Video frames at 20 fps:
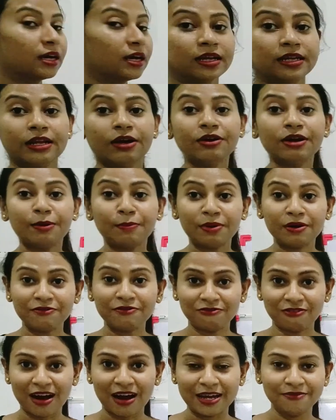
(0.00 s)
Now number
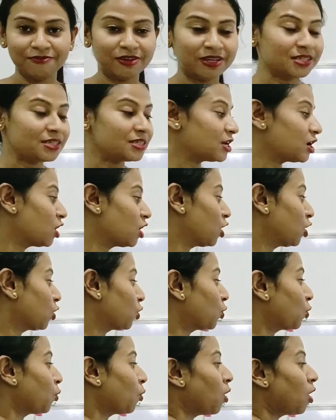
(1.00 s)
5 is
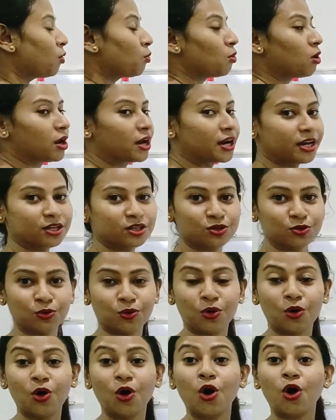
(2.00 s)
quo warranto.
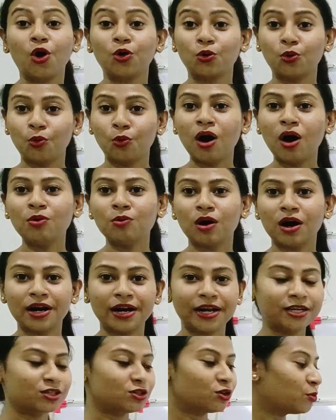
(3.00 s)
Quo
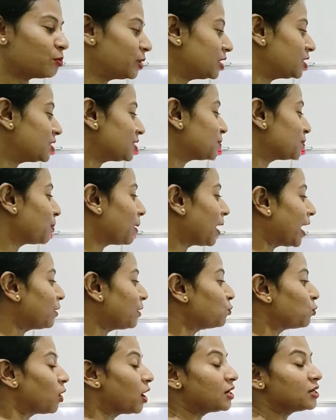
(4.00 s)
warranto means by
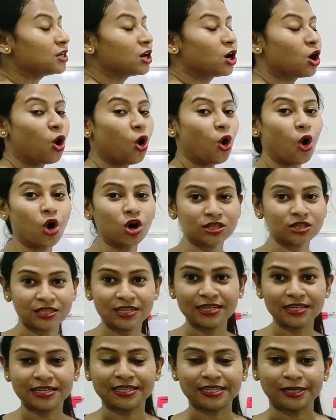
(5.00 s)
what
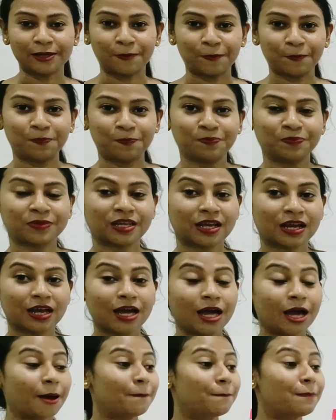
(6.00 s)
authority.
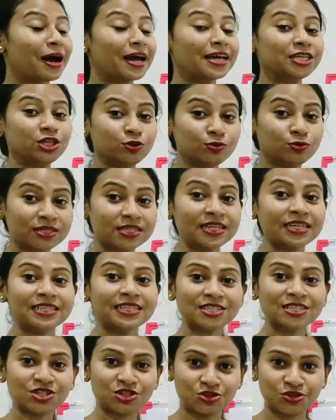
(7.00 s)
By using
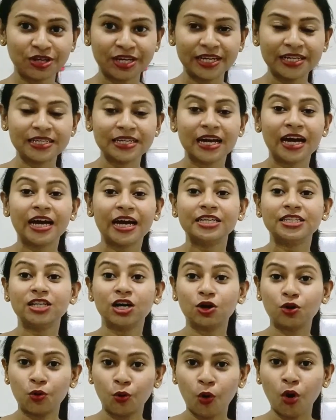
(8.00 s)
this writ,
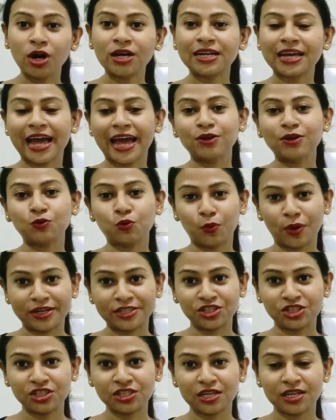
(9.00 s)
the court can
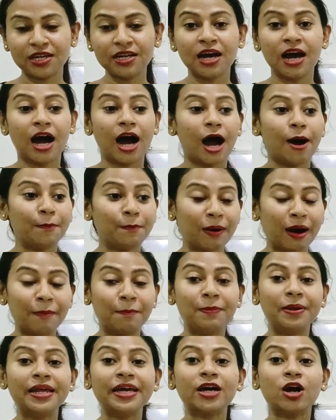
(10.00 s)
question a
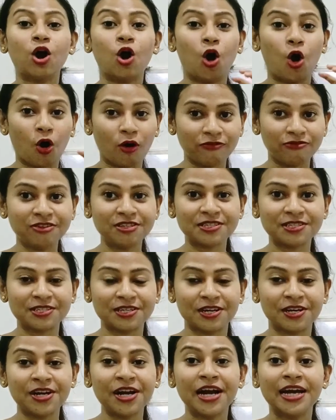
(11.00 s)
public
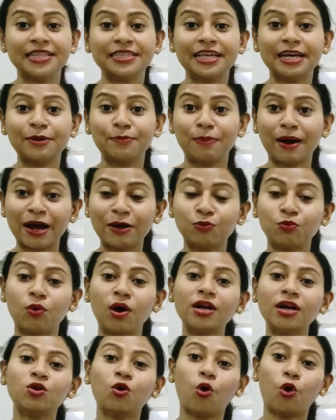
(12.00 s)
officer that by
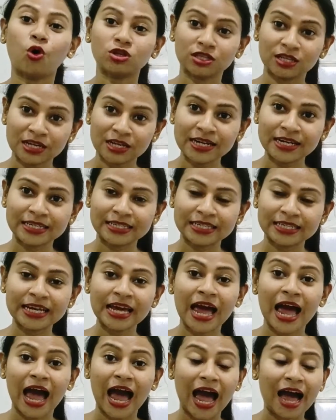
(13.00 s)
what authority
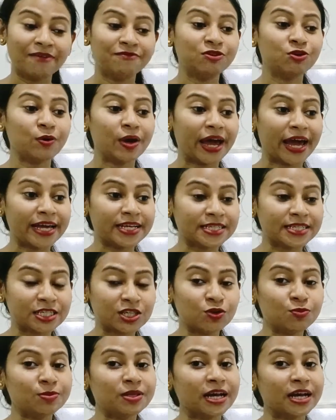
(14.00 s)
have you
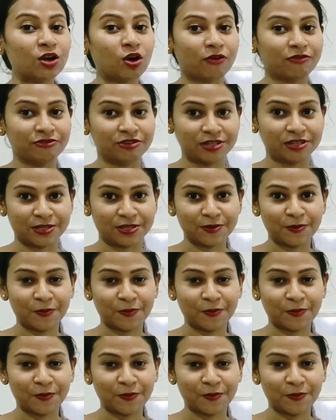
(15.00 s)
assumed that office.